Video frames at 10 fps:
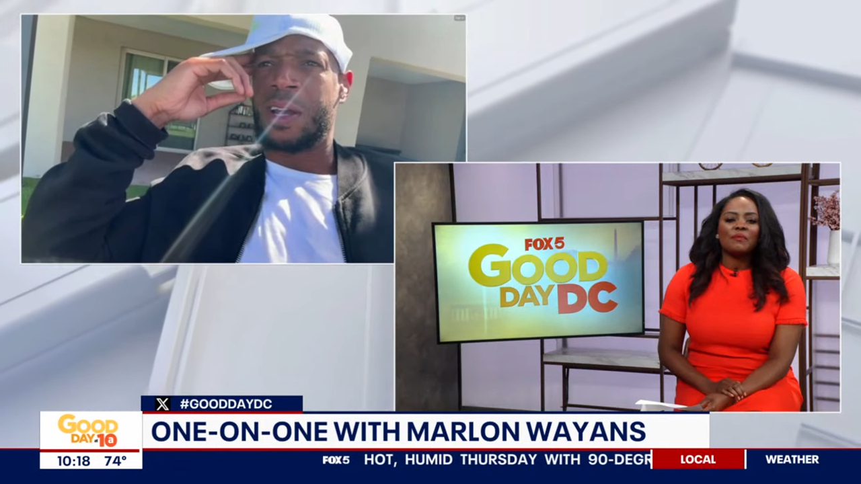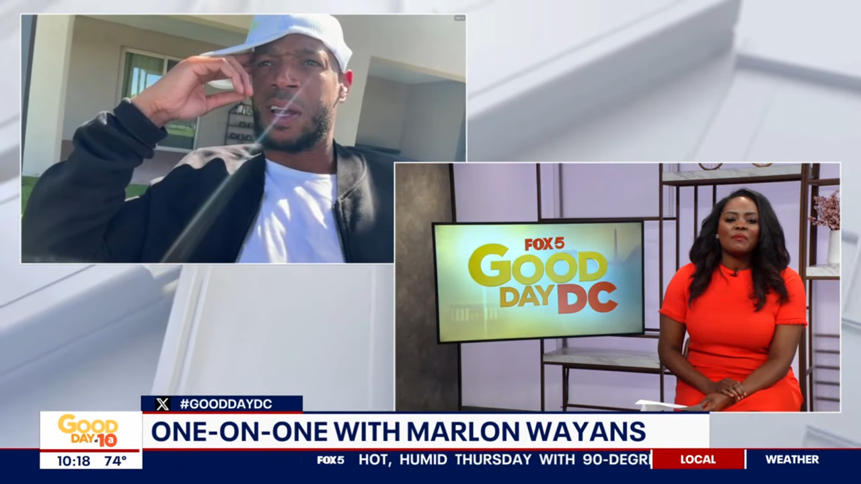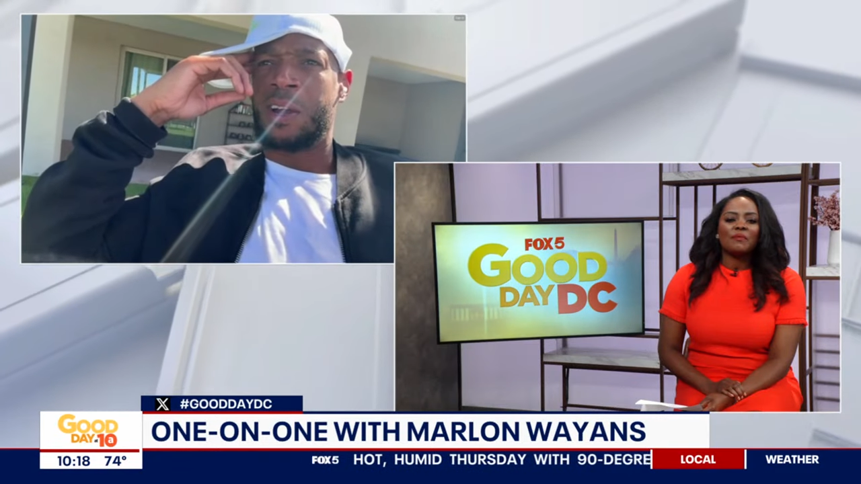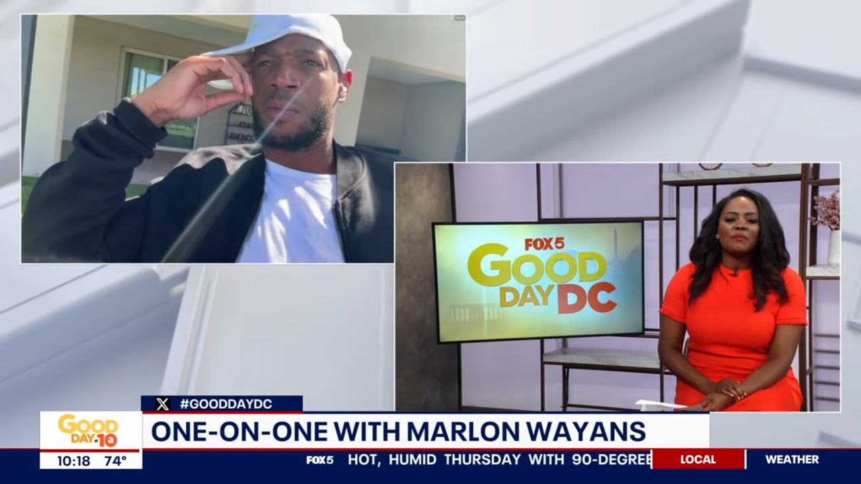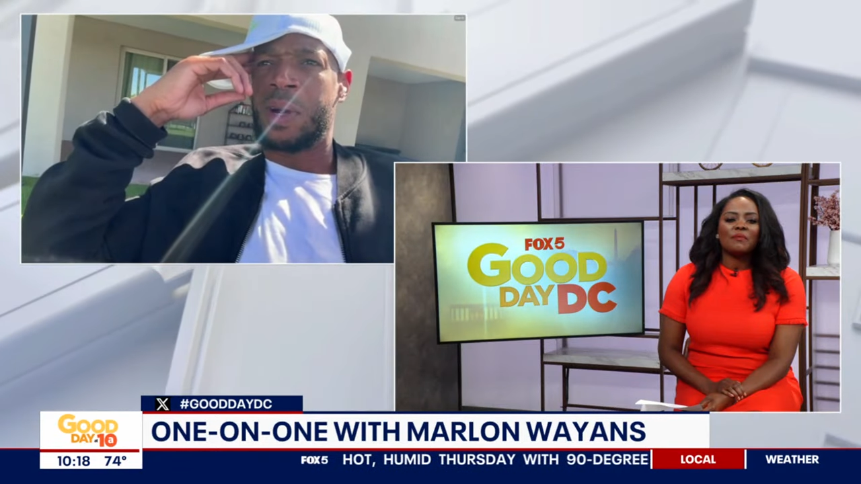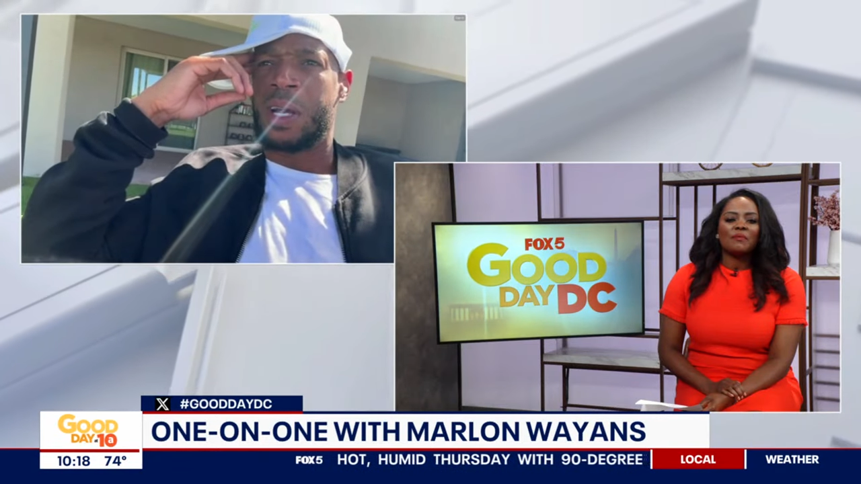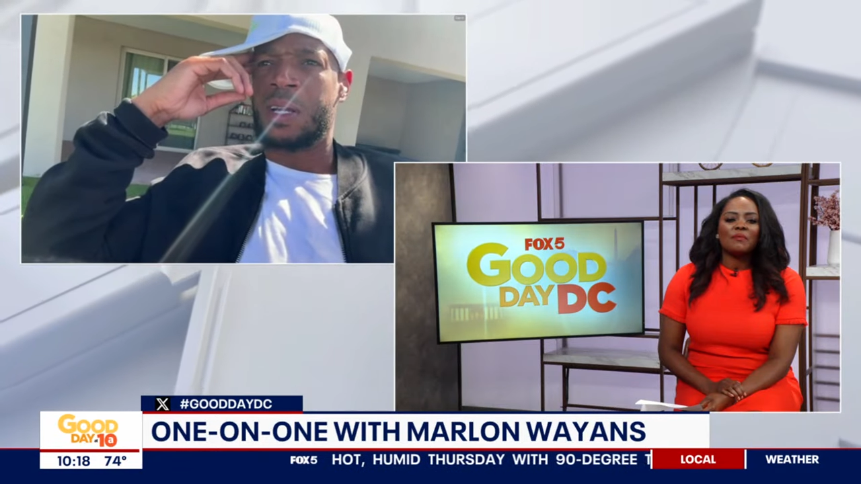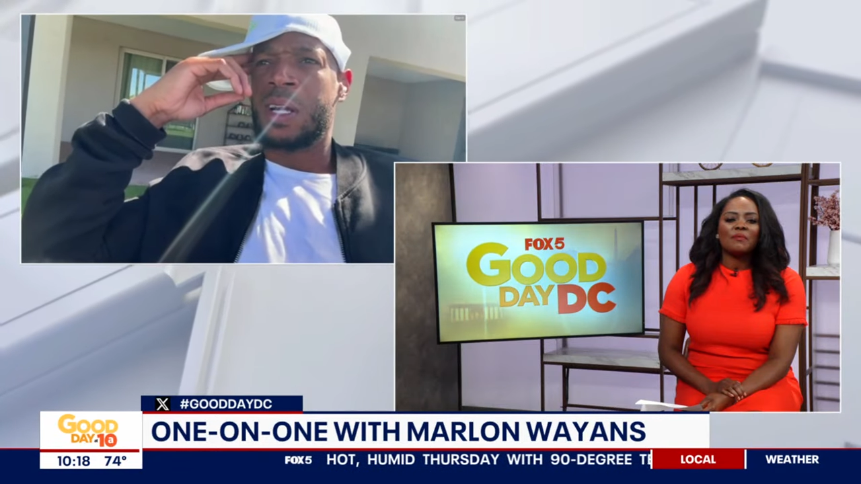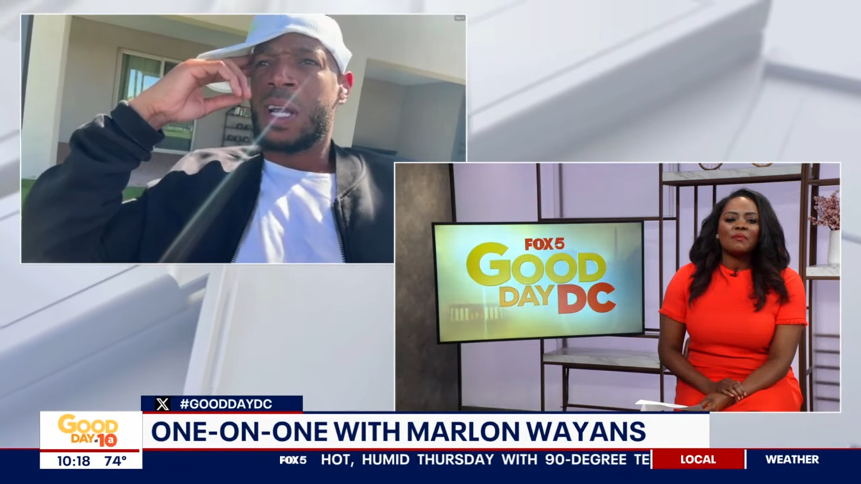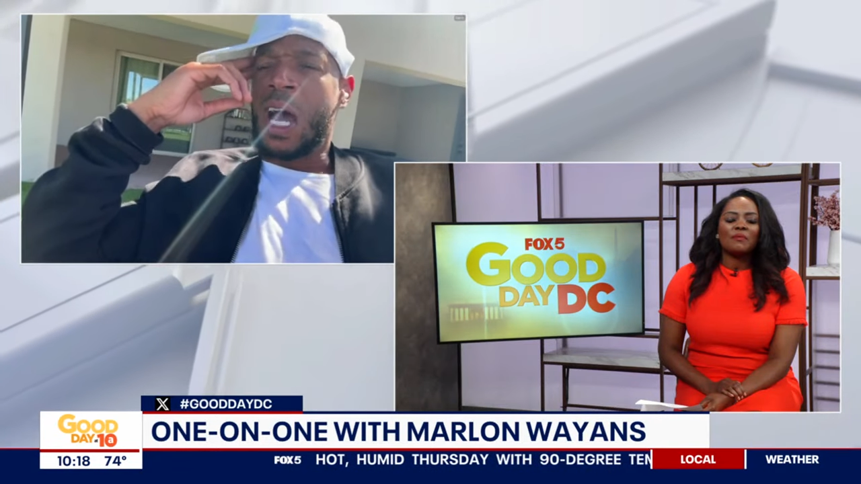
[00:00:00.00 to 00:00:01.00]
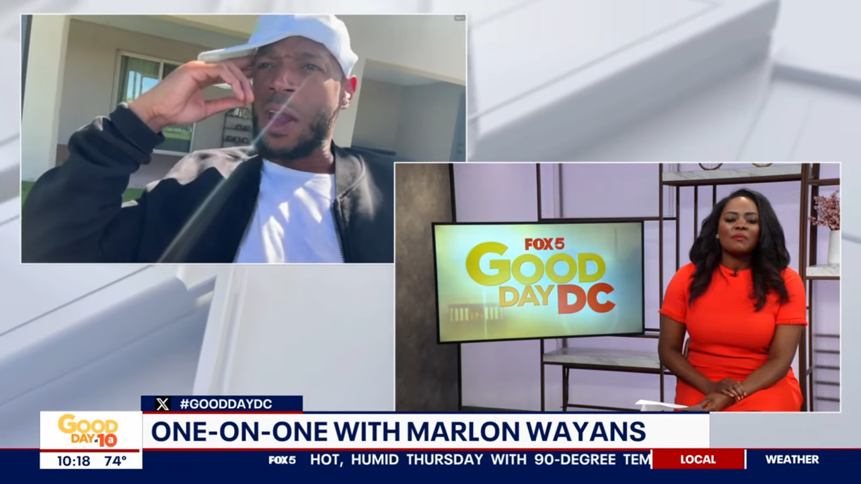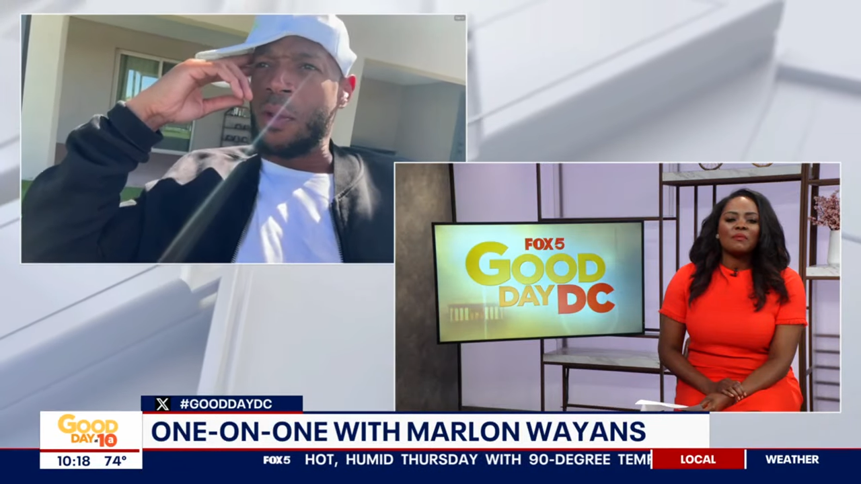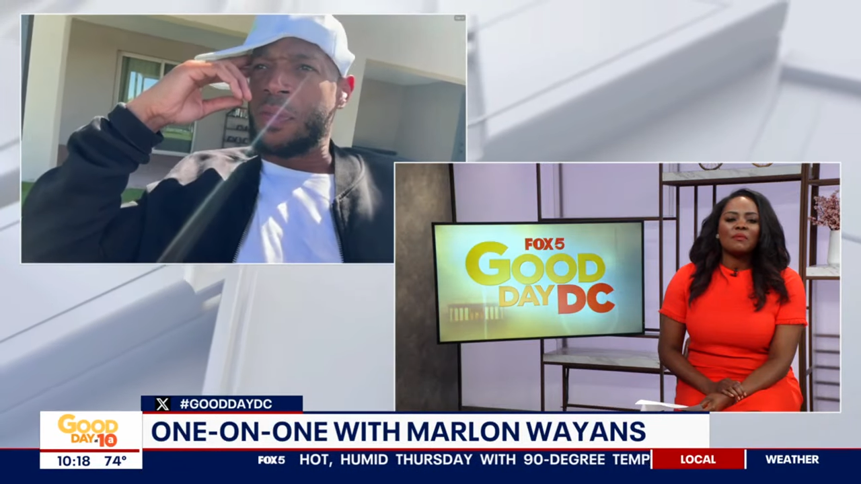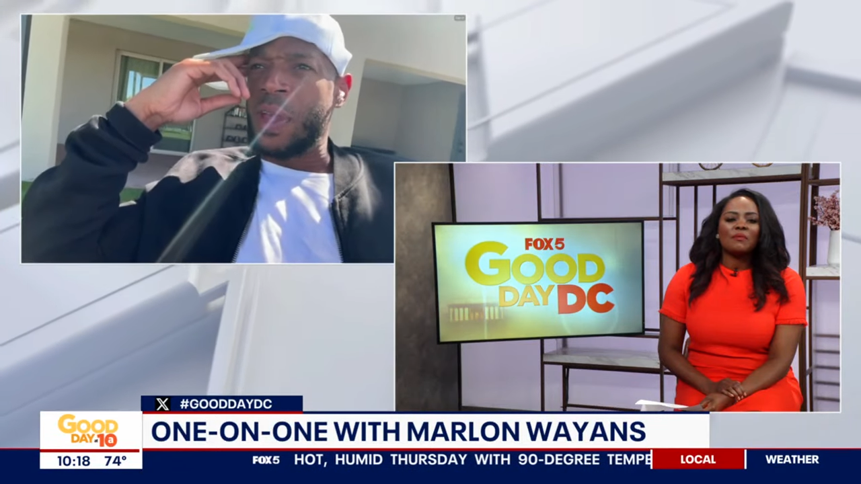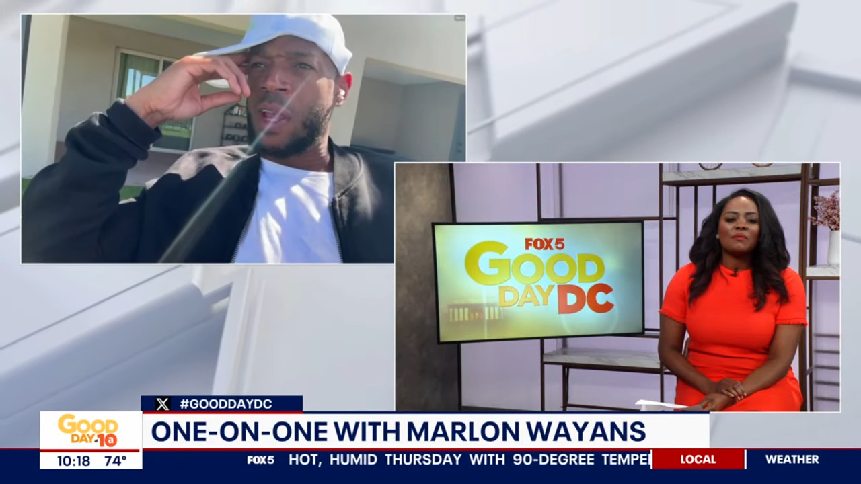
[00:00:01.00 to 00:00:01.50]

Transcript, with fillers: air my I don't think